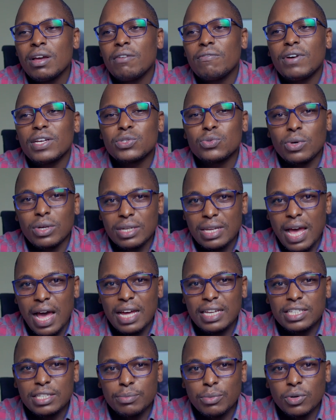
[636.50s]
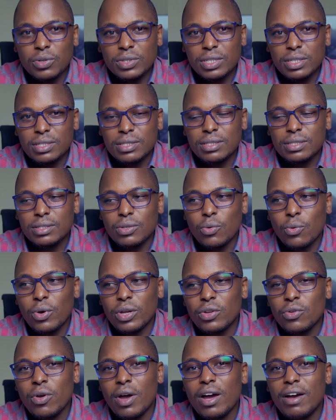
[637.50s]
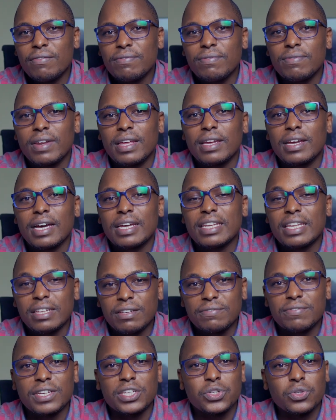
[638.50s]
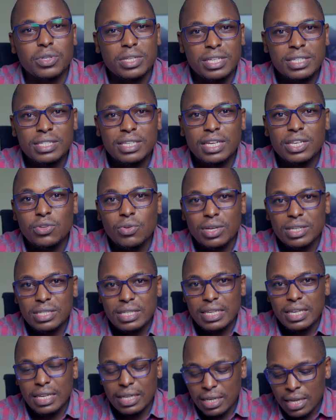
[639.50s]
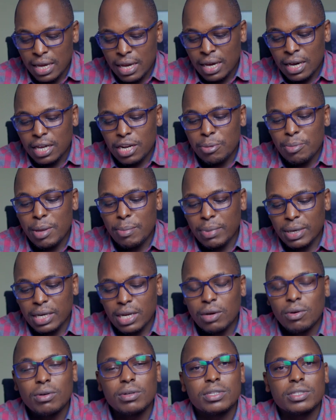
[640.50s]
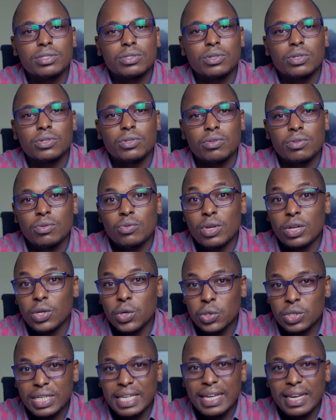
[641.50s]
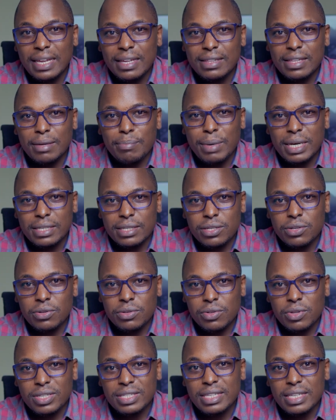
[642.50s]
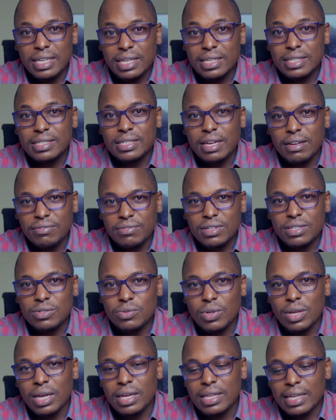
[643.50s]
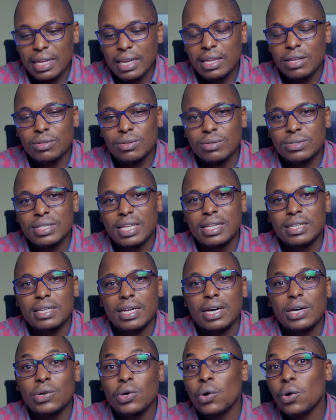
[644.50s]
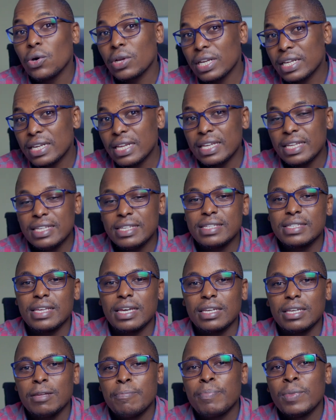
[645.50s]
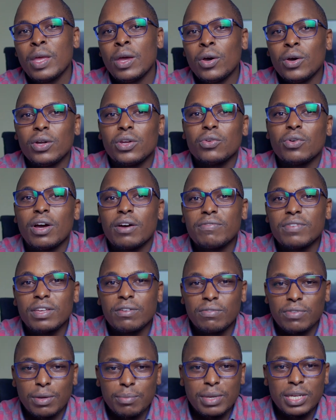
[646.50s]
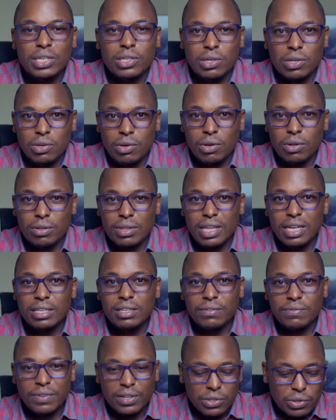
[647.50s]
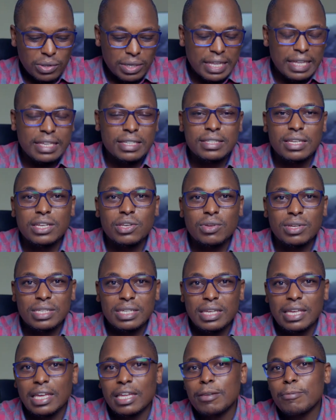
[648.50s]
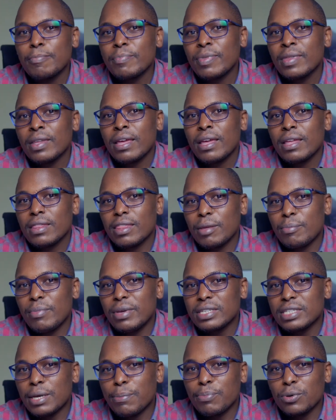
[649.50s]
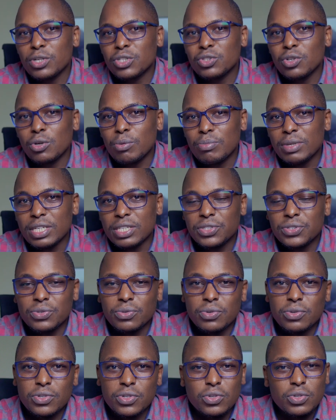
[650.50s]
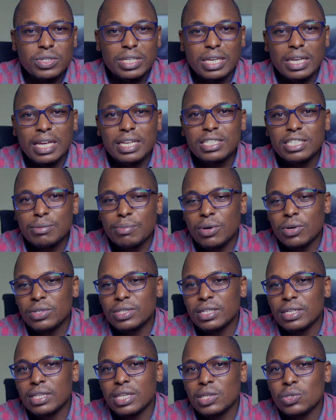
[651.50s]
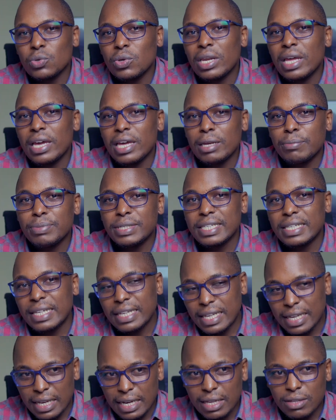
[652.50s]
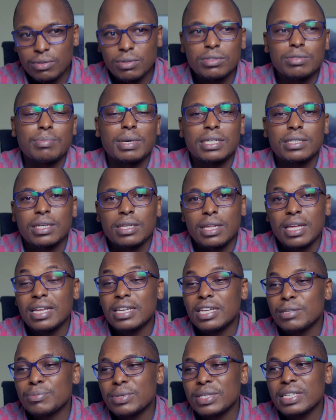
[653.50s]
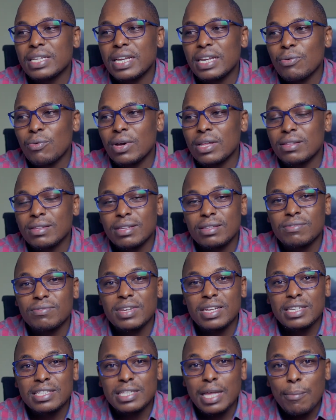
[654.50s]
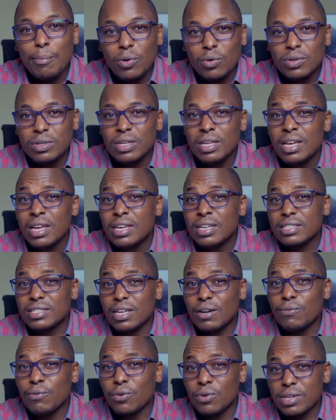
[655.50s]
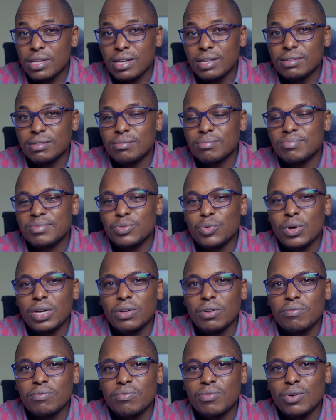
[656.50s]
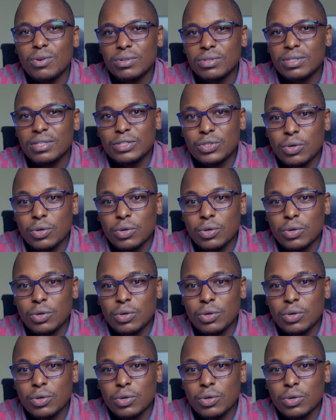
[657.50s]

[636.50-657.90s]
First one, antibiotics. When you have like an infection inside your skin, remember now it's not, you're not killing the bacteria on your skin surface. You are killing those that are already inside. When you have inflammation or that infection inside your skin, the best approach will be to use an antibiotic that will help in killing those bacteria, and especially one that's very stubborn, Staph aureus, it's one of those.